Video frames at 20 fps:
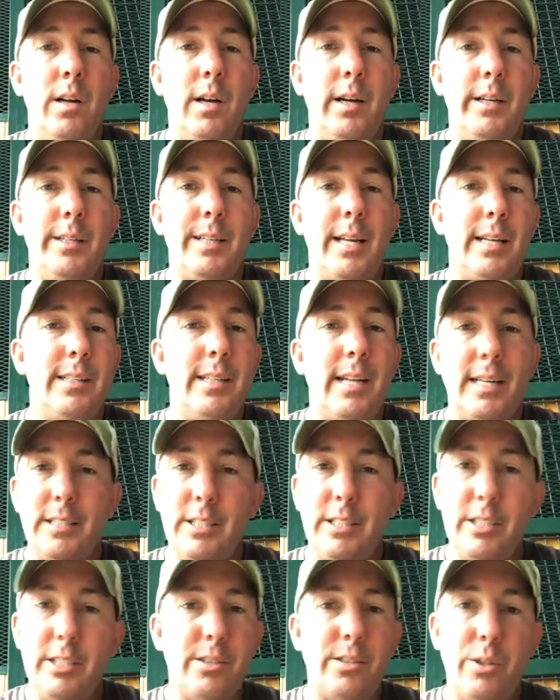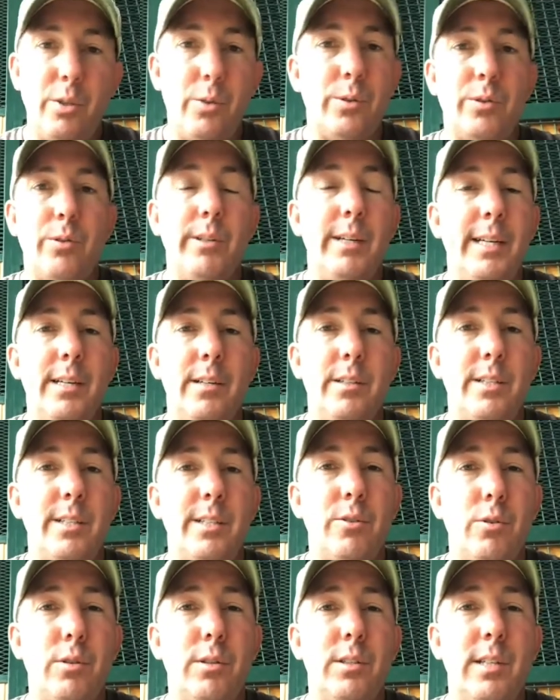Uh, not not just two or three here in
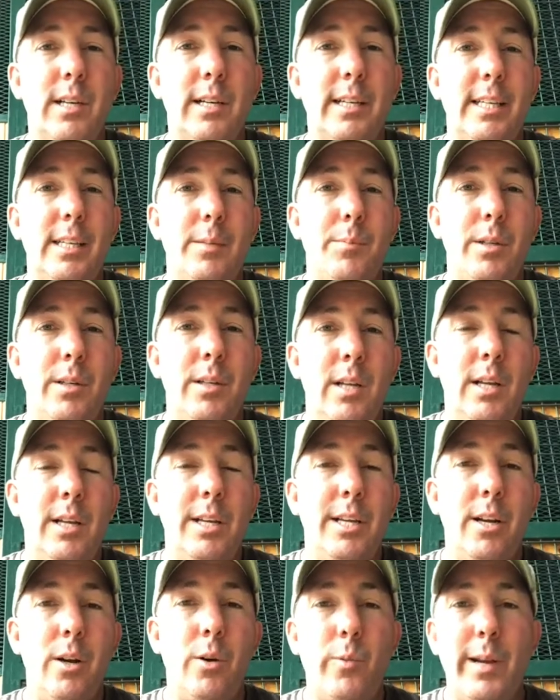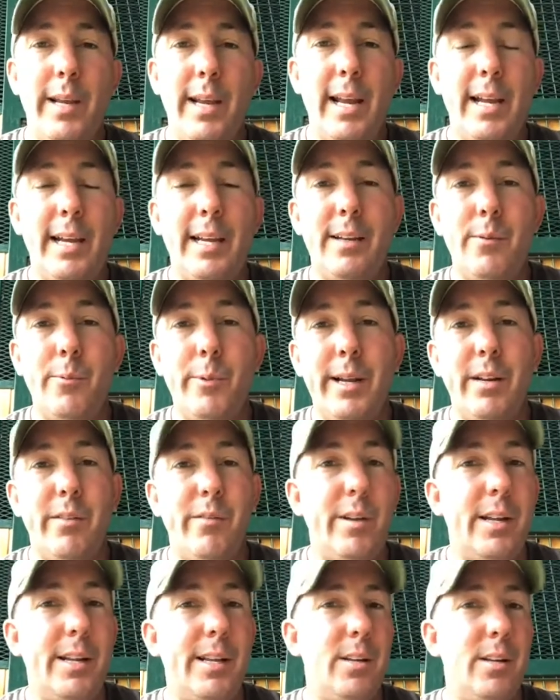Central Kentucky, but you know we had we had
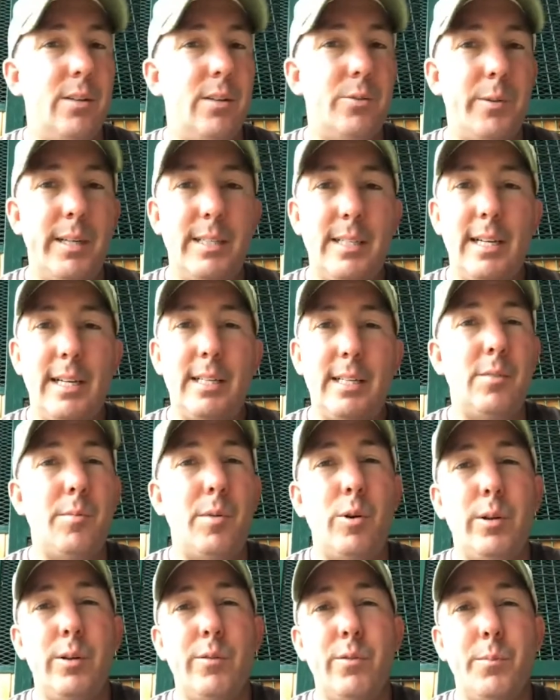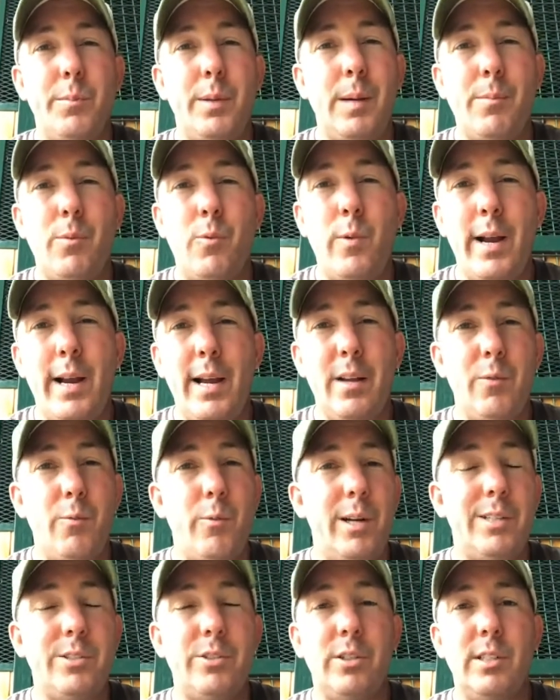videos, we had testimony from people way out in
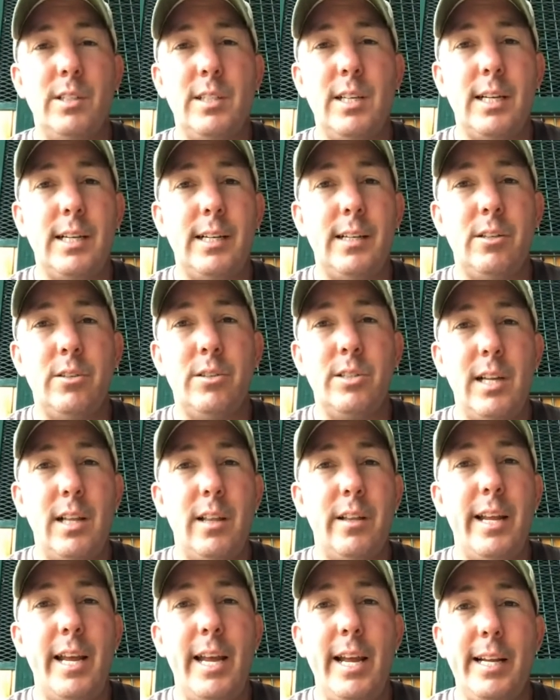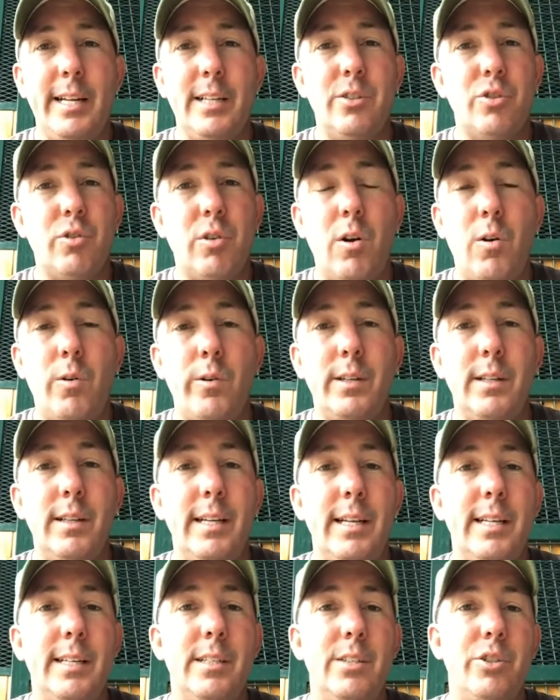Western Kentucky that are selling hay and straw into
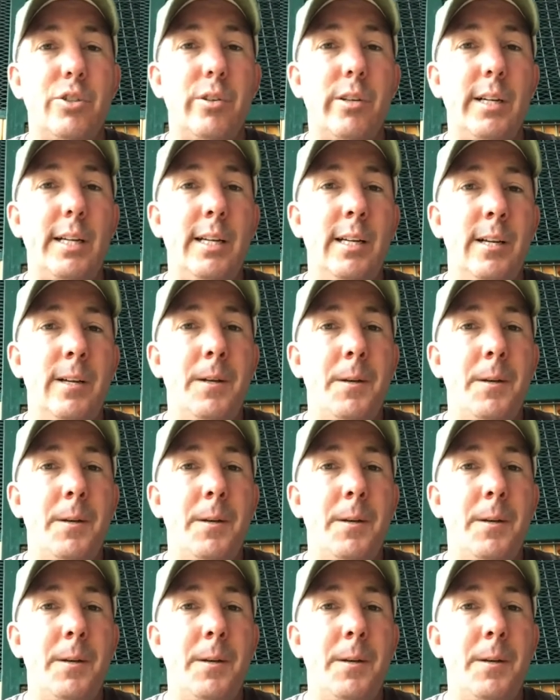the industry.